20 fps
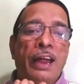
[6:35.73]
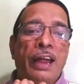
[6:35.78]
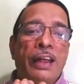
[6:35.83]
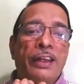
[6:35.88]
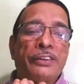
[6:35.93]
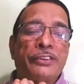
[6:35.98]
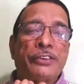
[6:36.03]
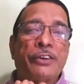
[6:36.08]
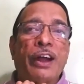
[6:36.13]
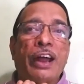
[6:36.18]

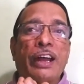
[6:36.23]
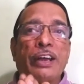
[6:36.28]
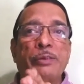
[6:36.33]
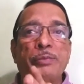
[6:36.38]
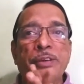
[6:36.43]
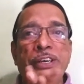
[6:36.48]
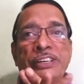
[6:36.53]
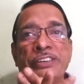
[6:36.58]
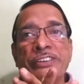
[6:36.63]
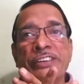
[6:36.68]
So
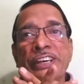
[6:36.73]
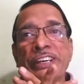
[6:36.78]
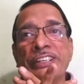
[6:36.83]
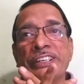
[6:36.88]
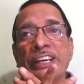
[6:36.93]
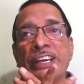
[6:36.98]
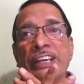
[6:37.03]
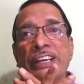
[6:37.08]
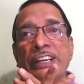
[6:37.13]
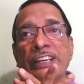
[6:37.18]

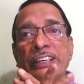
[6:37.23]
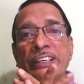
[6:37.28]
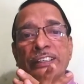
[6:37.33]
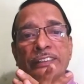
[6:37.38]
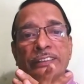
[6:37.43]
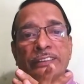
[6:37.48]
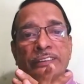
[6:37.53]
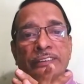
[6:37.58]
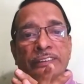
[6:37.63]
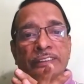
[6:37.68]
administration
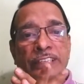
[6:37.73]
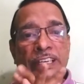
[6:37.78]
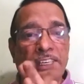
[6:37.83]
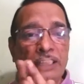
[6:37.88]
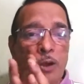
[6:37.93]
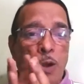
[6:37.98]
that